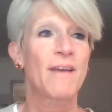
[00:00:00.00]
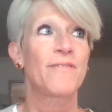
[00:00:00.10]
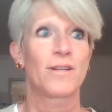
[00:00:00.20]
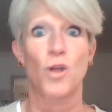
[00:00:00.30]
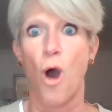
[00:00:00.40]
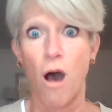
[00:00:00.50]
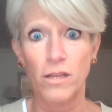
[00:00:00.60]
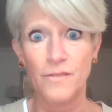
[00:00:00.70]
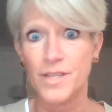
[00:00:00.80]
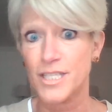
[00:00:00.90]
I found
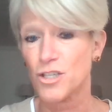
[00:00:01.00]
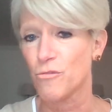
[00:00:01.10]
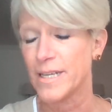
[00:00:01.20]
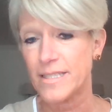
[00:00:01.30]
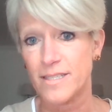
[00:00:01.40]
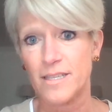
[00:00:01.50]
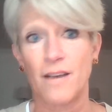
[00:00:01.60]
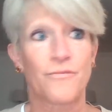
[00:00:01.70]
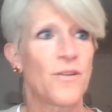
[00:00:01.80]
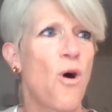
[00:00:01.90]
all of this great
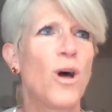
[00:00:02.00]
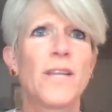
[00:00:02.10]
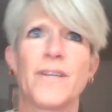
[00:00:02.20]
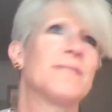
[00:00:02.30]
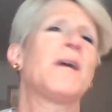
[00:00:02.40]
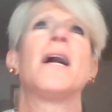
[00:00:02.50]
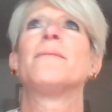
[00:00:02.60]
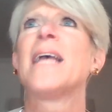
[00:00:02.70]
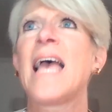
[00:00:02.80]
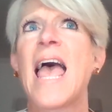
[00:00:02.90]
stuff, all of it.
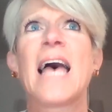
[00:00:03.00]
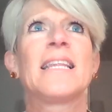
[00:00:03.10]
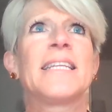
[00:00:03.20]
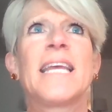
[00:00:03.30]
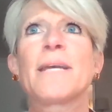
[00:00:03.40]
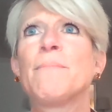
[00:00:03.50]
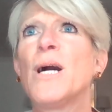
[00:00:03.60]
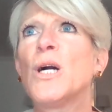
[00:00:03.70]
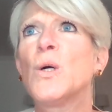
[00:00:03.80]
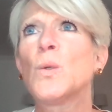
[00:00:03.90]
El
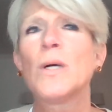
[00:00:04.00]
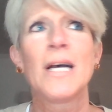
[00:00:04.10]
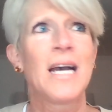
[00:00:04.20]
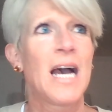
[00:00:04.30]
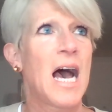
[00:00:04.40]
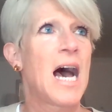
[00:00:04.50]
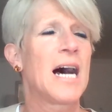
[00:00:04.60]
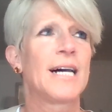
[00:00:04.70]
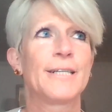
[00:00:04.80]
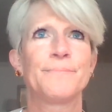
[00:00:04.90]
Enigmo.
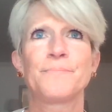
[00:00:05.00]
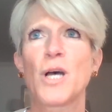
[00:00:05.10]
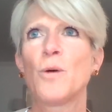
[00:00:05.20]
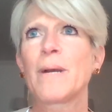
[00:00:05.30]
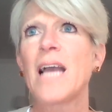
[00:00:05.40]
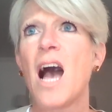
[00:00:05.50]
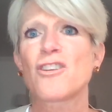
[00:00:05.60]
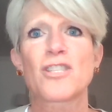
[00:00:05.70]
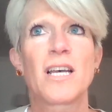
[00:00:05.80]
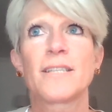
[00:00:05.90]
Oh my
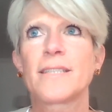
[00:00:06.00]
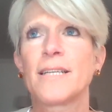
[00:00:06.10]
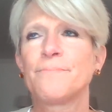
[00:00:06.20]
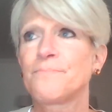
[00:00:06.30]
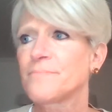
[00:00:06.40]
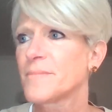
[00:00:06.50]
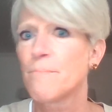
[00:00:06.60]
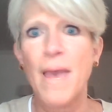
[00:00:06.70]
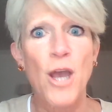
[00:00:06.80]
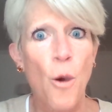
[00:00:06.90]
gosh, the
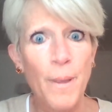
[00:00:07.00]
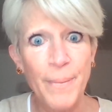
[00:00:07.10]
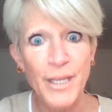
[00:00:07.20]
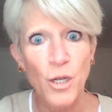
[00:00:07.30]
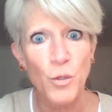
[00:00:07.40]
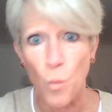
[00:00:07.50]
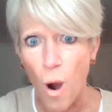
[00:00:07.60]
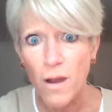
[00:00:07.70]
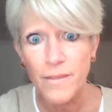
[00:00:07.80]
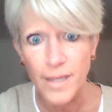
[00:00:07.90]
Meiomi Pinot
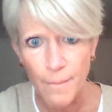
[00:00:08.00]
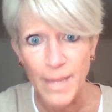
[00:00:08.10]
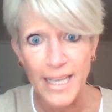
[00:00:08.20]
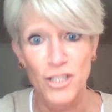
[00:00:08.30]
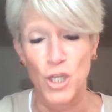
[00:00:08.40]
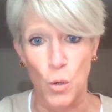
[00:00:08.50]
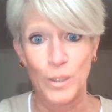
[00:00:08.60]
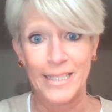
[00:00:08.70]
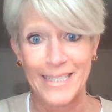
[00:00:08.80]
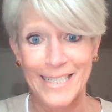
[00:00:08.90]
Noir that I'm like
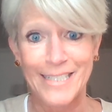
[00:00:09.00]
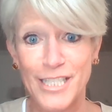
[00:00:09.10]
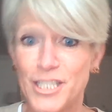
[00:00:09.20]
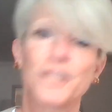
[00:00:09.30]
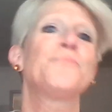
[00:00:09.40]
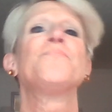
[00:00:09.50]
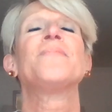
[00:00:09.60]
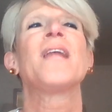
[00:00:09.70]
totally addicted to.